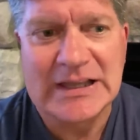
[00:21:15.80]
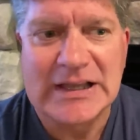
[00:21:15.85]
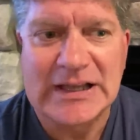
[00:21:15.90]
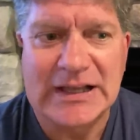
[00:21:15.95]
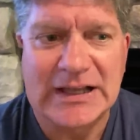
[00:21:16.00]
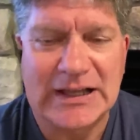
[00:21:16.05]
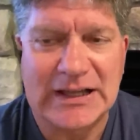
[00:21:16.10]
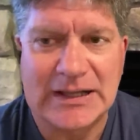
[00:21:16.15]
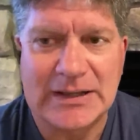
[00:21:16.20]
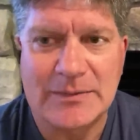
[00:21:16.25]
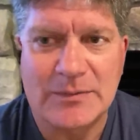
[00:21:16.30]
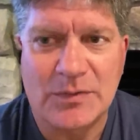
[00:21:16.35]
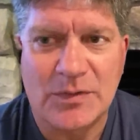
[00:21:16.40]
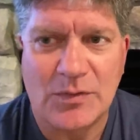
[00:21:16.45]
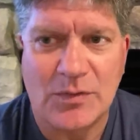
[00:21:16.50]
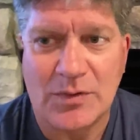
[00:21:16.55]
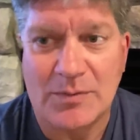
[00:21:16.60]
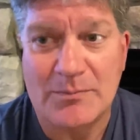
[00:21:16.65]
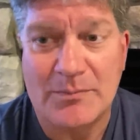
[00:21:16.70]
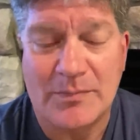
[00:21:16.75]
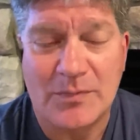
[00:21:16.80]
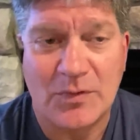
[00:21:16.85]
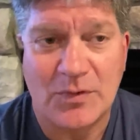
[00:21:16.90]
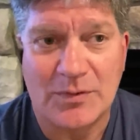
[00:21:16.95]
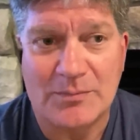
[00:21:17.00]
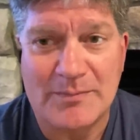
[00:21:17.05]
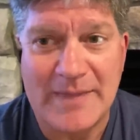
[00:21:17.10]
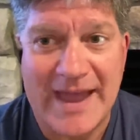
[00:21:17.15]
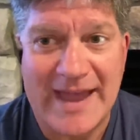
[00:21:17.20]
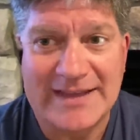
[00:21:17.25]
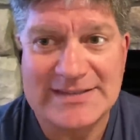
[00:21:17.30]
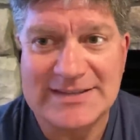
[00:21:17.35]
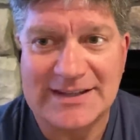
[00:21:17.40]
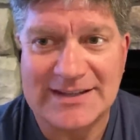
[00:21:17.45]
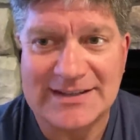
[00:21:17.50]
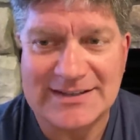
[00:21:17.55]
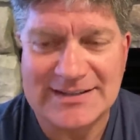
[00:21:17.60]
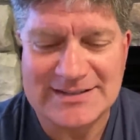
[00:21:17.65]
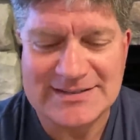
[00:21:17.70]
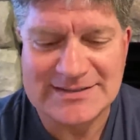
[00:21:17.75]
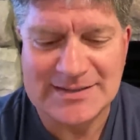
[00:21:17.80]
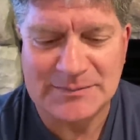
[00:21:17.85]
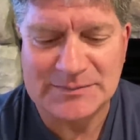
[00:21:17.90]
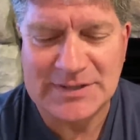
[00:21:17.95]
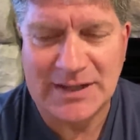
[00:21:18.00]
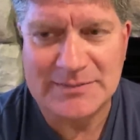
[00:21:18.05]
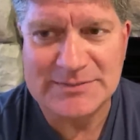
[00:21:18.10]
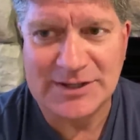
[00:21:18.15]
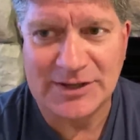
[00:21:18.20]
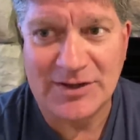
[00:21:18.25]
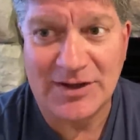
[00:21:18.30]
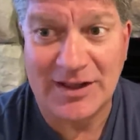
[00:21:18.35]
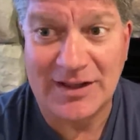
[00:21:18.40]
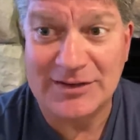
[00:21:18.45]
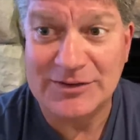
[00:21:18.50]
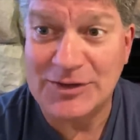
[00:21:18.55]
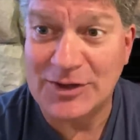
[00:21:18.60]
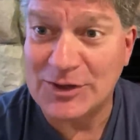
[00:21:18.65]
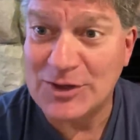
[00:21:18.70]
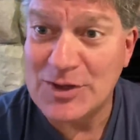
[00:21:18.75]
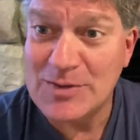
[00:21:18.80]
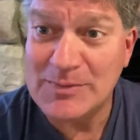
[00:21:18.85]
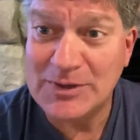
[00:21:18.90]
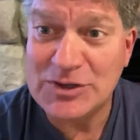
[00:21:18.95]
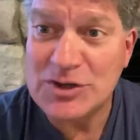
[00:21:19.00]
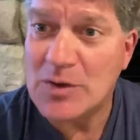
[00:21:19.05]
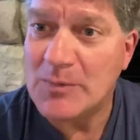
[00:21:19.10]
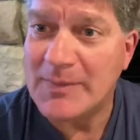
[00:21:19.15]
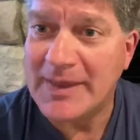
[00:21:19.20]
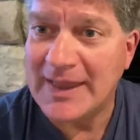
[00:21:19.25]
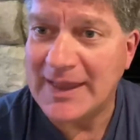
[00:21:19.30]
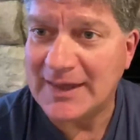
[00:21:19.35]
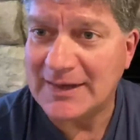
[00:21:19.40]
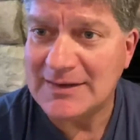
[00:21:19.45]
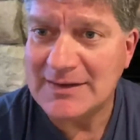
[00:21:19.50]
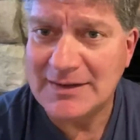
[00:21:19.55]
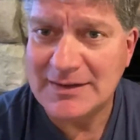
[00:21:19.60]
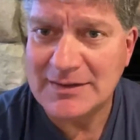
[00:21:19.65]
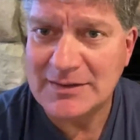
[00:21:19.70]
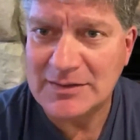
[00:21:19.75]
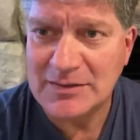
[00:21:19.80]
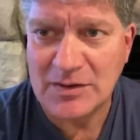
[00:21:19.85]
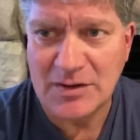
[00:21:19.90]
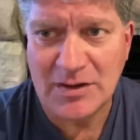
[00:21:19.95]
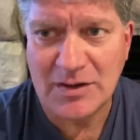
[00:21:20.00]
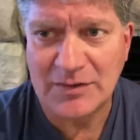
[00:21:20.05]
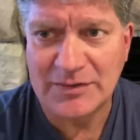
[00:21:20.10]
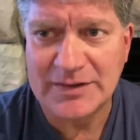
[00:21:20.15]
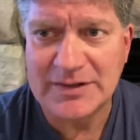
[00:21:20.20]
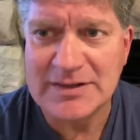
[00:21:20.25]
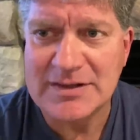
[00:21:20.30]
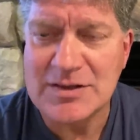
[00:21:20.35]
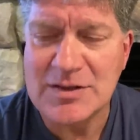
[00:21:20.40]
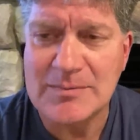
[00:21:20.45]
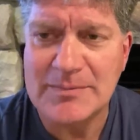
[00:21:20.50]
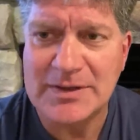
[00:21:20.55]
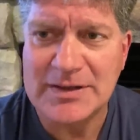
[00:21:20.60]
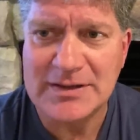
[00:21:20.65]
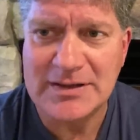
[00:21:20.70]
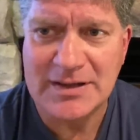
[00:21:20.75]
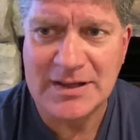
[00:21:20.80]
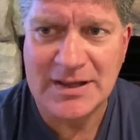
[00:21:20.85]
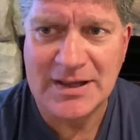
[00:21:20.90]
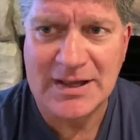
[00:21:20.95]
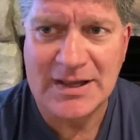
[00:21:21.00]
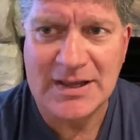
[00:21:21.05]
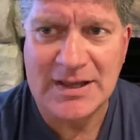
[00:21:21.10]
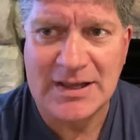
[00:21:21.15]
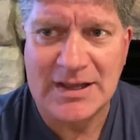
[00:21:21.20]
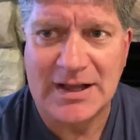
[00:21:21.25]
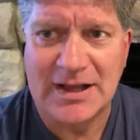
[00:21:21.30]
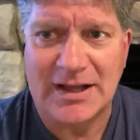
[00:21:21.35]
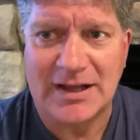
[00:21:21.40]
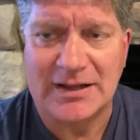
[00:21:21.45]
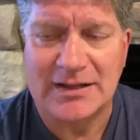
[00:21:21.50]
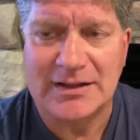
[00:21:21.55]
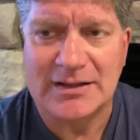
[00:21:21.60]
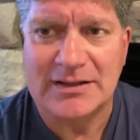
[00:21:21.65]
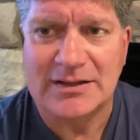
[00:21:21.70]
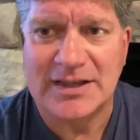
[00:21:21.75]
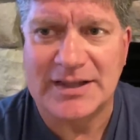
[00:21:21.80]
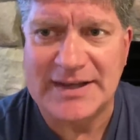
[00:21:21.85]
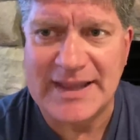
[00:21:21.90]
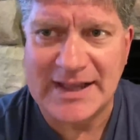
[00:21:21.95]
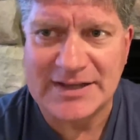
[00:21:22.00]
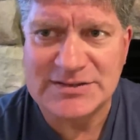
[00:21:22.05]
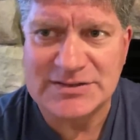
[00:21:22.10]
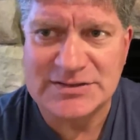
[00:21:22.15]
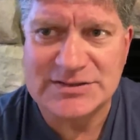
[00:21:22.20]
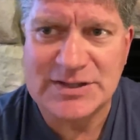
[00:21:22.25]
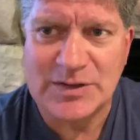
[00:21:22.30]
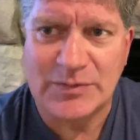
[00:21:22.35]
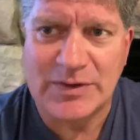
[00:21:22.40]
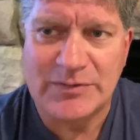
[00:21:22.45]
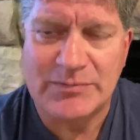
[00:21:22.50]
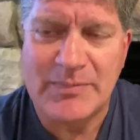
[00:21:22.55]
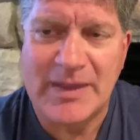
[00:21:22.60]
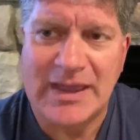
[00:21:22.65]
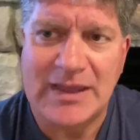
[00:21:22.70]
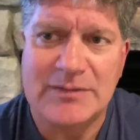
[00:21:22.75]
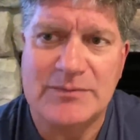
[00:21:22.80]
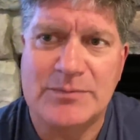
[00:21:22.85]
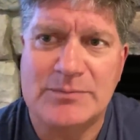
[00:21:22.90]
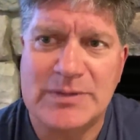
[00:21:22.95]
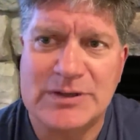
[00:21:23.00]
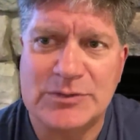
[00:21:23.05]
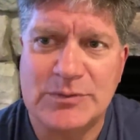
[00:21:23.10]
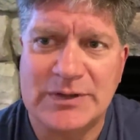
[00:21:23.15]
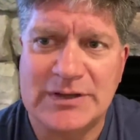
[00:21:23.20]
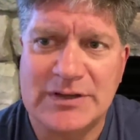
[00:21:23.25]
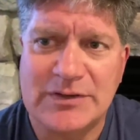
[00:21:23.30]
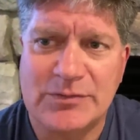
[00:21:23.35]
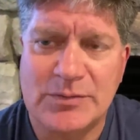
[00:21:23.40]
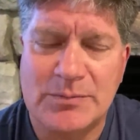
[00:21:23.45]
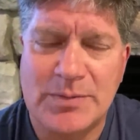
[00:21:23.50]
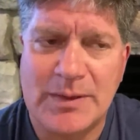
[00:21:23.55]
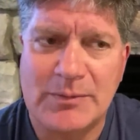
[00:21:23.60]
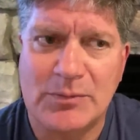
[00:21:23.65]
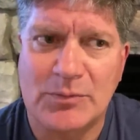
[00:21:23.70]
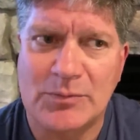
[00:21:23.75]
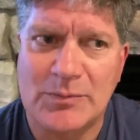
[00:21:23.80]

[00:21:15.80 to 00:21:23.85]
or mass-int, as sometimes they call it, the human domain, all the human connections that we've made between different people.